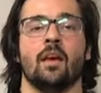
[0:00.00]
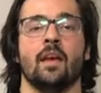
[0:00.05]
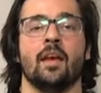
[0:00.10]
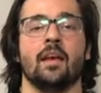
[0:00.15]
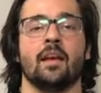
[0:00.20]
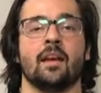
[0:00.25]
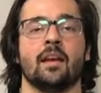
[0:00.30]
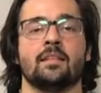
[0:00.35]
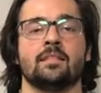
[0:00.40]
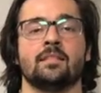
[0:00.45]

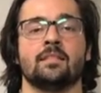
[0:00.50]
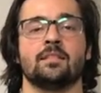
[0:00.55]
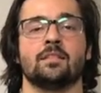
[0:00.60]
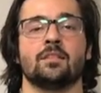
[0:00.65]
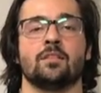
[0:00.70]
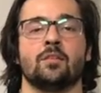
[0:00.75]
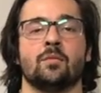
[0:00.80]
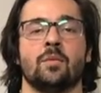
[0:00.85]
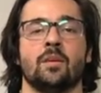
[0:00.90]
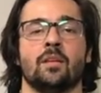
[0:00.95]
Hey guys, this
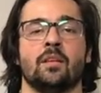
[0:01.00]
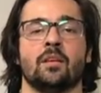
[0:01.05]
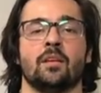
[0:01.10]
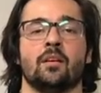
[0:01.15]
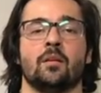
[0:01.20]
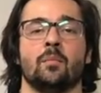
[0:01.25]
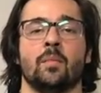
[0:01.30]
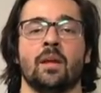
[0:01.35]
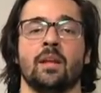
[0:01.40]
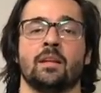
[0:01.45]
is going to be
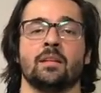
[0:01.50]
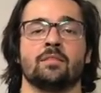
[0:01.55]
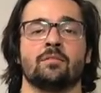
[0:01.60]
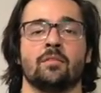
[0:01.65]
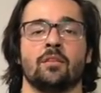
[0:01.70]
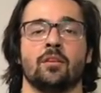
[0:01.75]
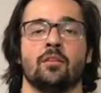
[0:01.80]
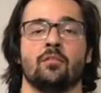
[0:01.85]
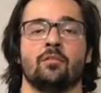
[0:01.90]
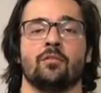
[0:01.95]
the maintenance
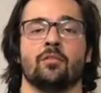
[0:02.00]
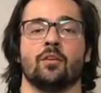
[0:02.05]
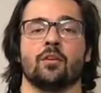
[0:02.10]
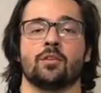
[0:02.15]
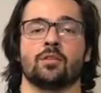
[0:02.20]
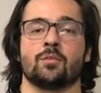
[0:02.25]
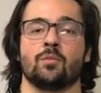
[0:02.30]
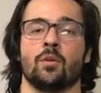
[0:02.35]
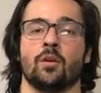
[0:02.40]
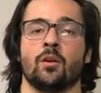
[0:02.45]
video for
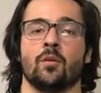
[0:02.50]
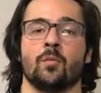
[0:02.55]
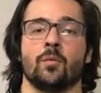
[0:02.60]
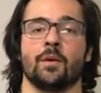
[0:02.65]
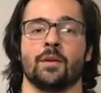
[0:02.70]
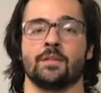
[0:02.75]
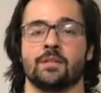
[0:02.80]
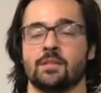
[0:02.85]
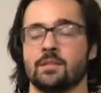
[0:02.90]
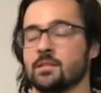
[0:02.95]
our swing arm
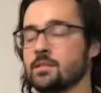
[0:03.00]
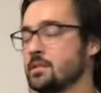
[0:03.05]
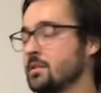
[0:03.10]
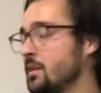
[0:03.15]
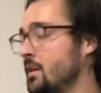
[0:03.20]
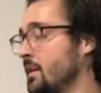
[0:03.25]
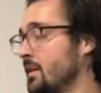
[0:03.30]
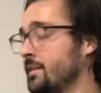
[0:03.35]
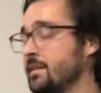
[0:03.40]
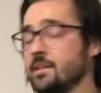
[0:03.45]
presses.
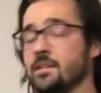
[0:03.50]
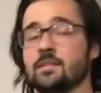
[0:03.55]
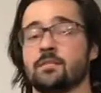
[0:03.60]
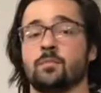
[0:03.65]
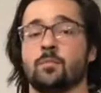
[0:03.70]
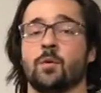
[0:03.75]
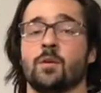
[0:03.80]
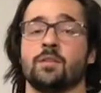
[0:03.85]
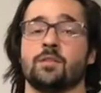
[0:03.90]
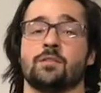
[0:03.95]

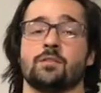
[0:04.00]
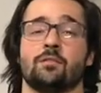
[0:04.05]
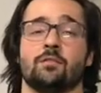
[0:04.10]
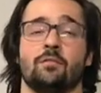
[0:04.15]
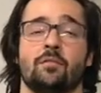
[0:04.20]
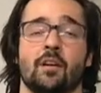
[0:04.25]
These presses are